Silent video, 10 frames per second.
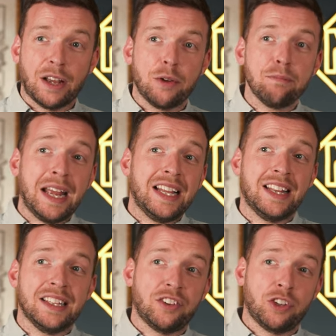Now, you may
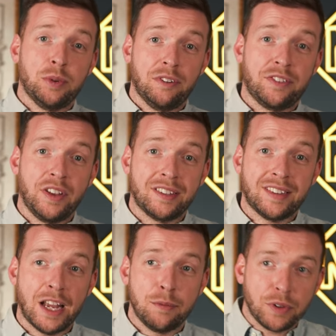think the two are the
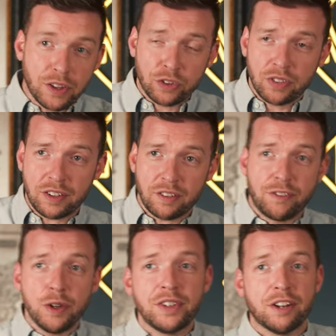same, but there's a
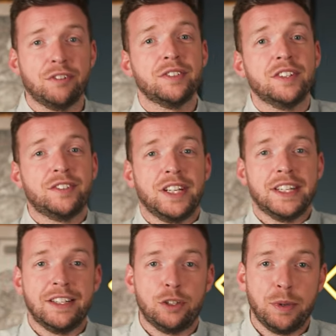few differences that you
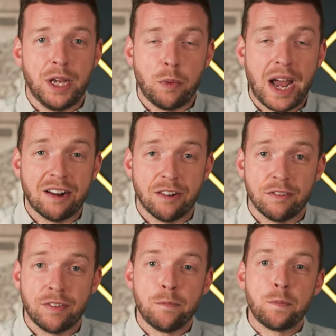need to be aware of.